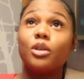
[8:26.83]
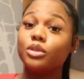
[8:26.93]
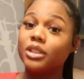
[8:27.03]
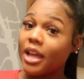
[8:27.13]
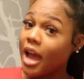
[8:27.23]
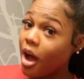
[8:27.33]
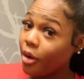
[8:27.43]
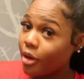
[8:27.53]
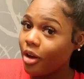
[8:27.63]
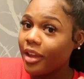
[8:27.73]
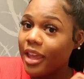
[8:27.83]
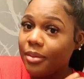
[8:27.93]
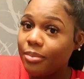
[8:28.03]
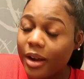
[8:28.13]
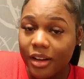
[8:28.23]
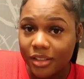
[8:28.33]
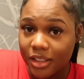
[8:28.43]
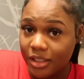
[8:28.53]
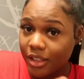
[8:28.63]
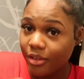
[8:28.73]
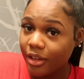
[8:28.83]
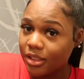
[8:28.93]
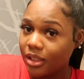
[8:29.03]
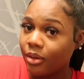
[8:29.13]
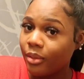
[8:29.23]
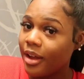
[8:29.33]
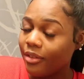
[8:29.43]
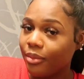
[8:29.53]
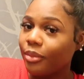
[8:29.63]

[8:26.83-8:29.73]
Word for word: I don't see how y'all keep pregnancy secrets away from